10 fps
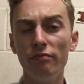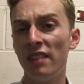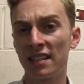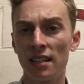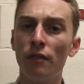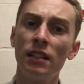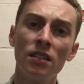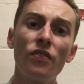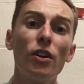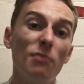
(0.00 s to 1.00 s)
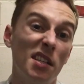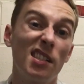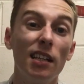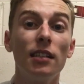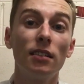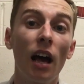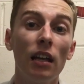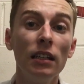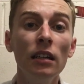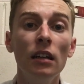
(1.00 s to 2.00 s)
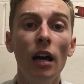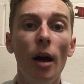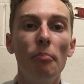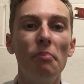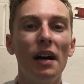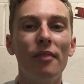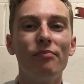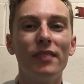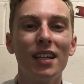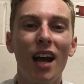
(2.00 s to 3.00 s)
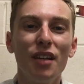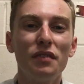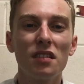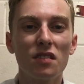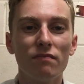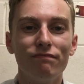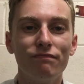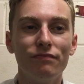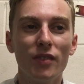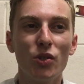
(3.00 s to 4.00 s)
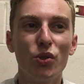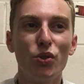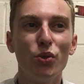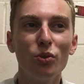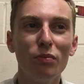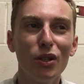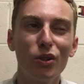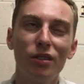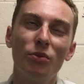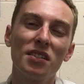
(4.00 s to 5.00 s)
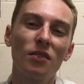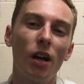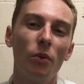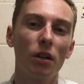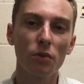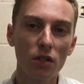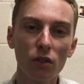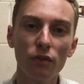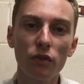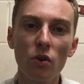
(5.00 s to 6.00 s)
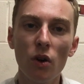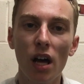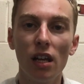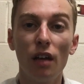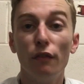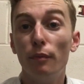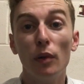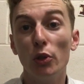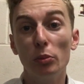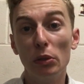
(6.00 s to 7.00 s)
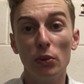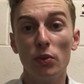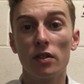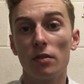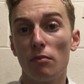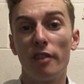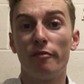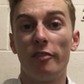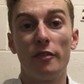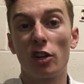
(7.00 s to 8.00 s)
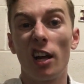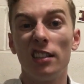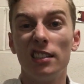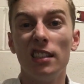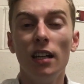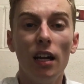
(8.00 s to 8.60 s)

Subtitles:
that's lovely, and it's a very masculine color, but it kind of doesn't suit me, or it wasn't quite what I was looking for. I love blue. Blue's my favorite color